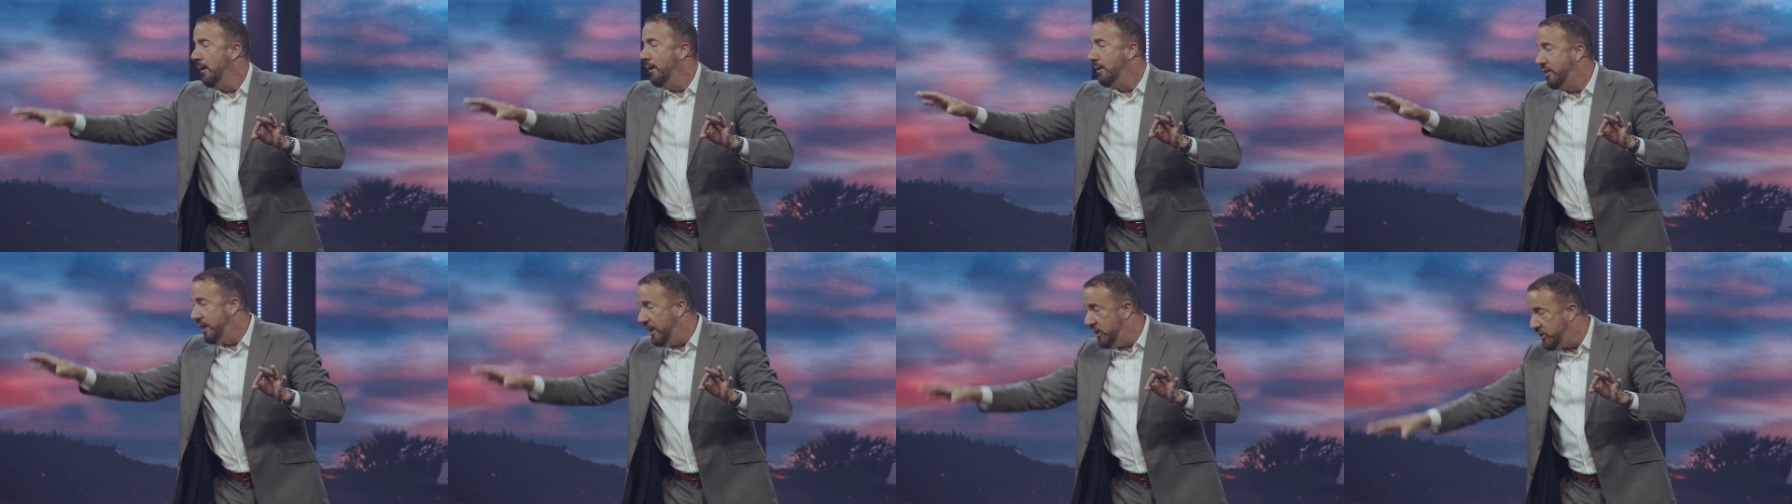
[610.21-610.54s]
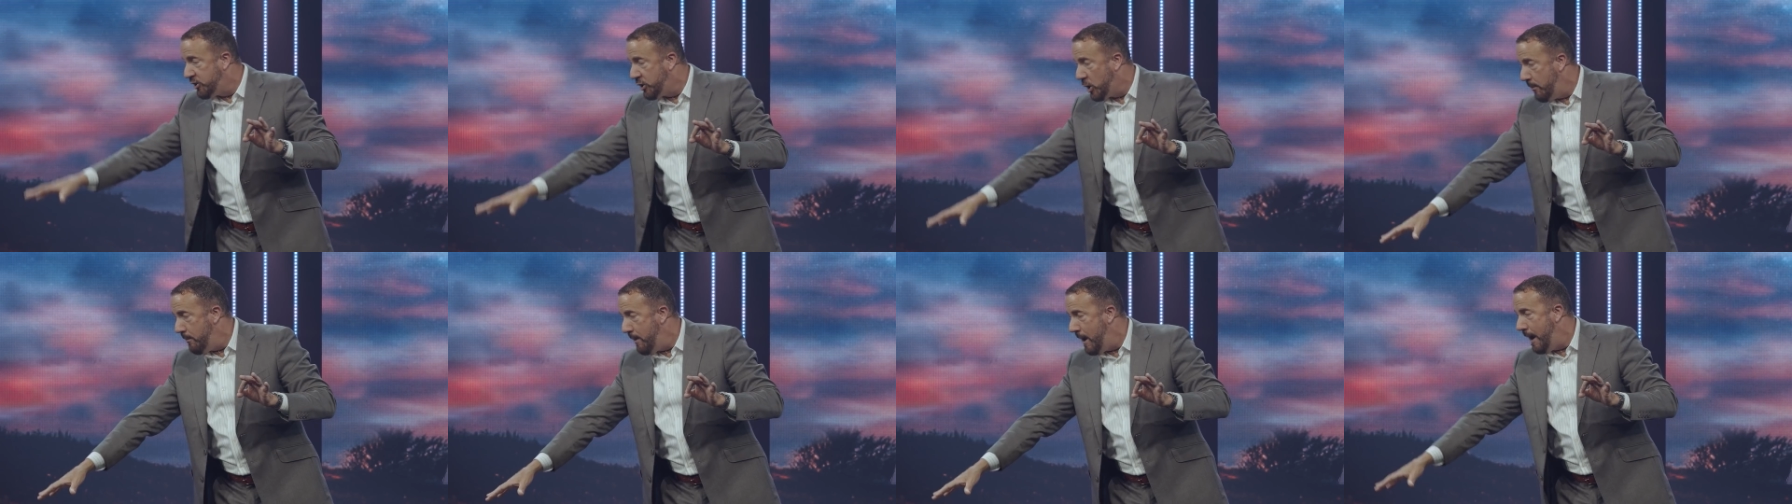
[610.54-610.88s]
these
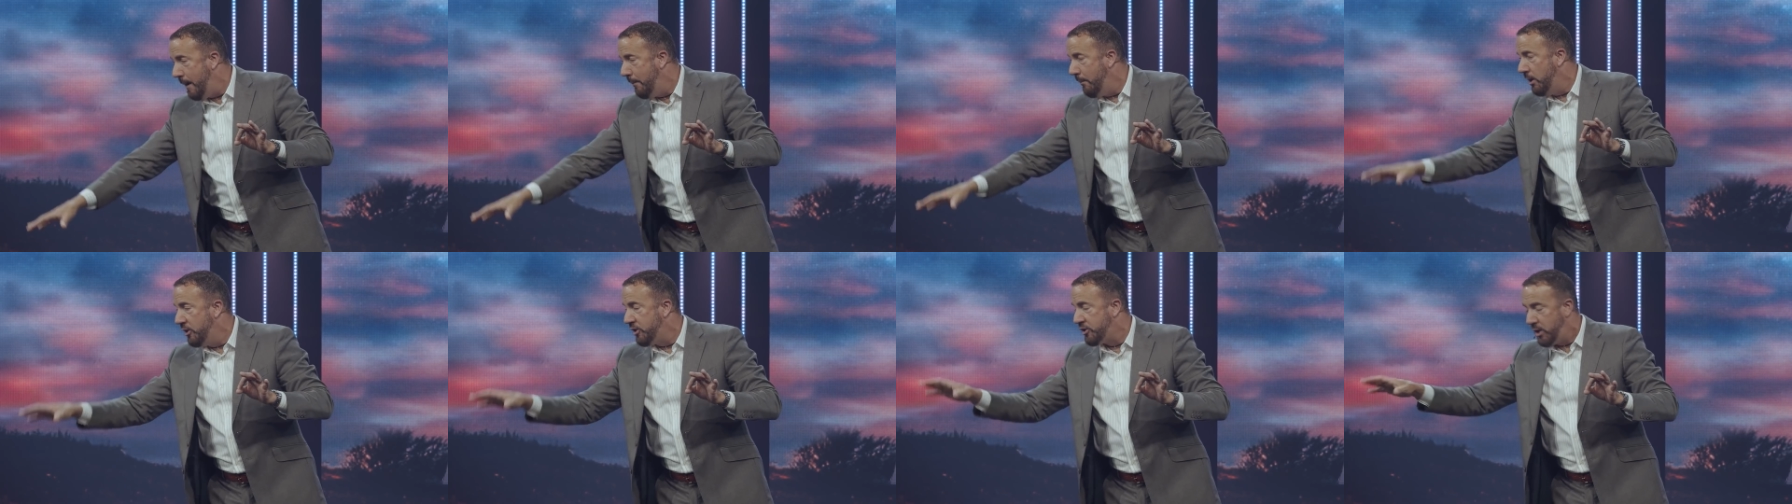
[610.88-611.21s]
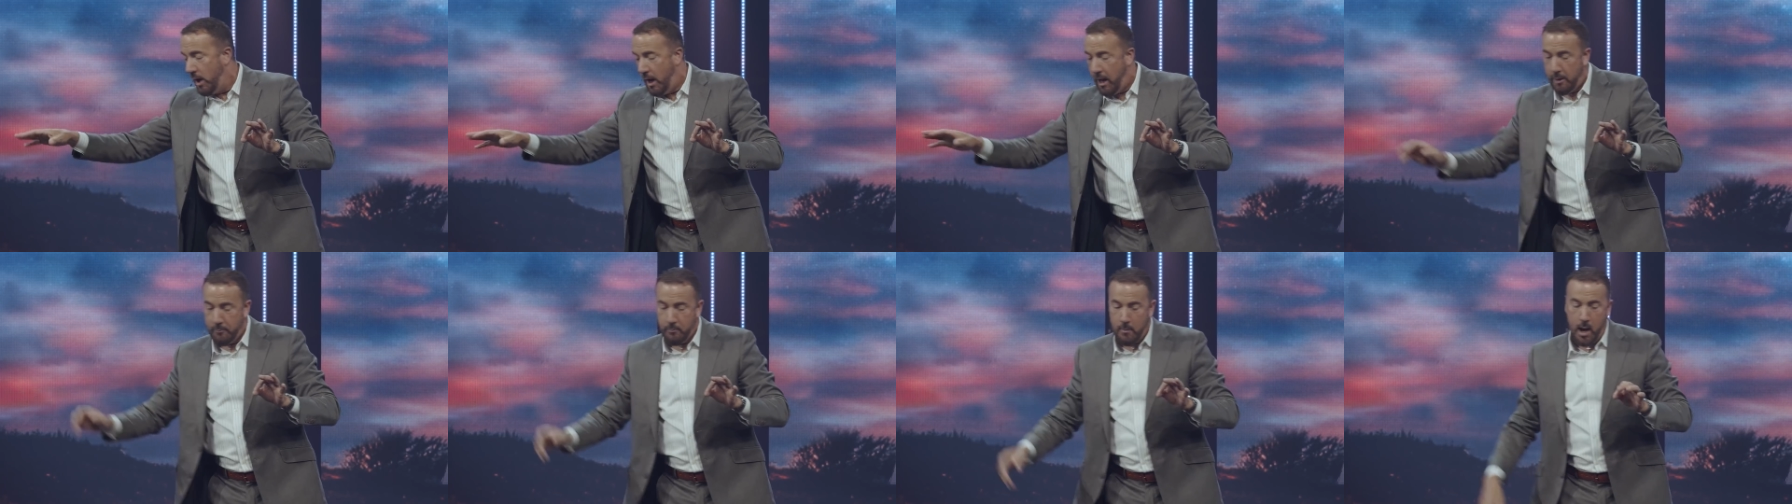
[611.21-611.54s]
commandments
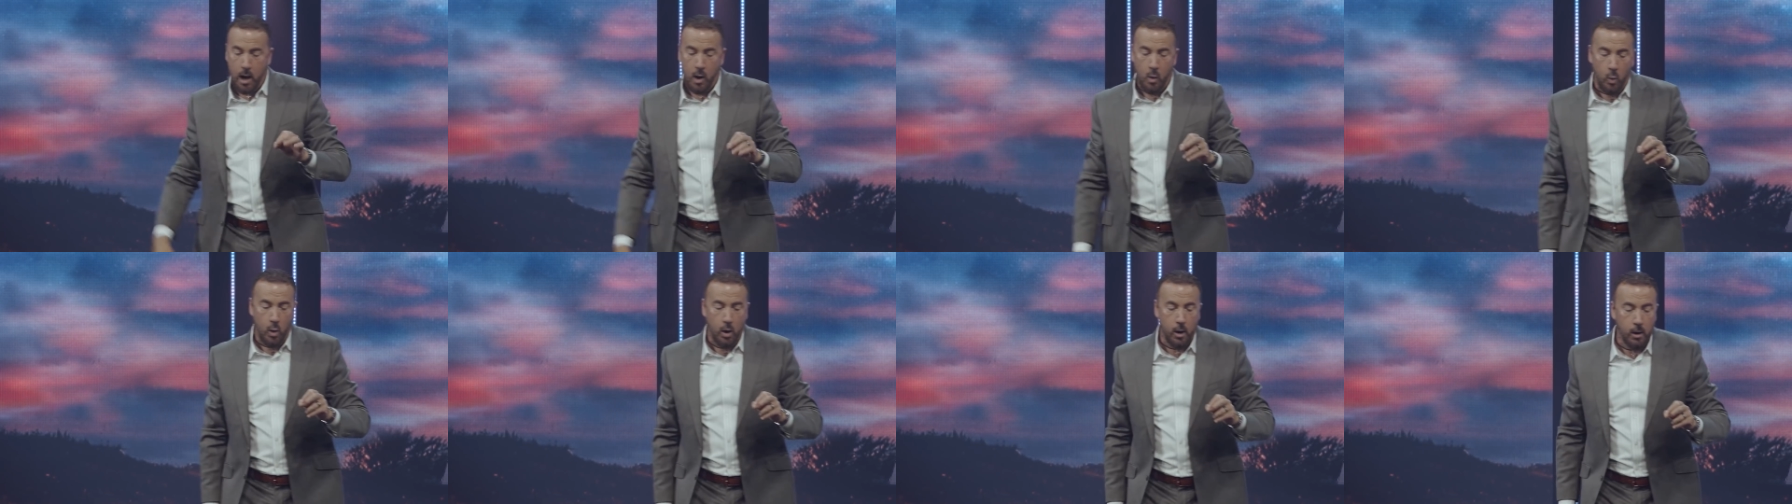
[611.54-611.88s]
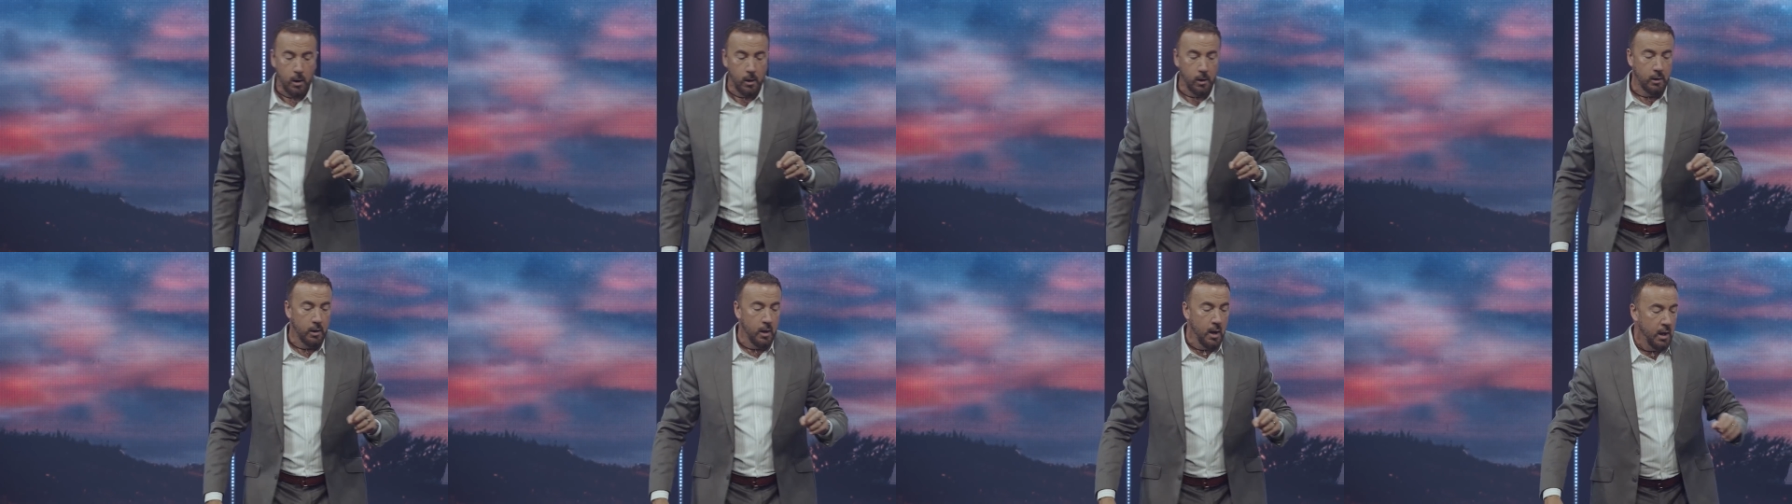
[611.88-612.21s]
and my
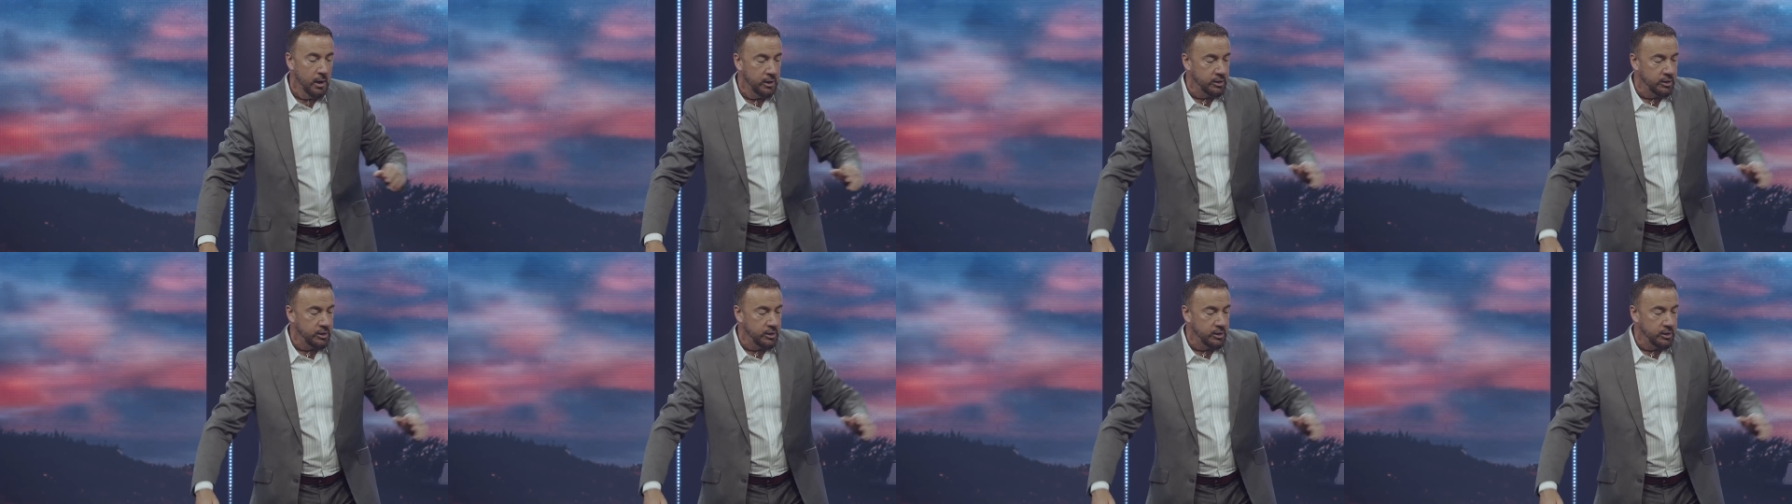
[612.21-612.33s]
word.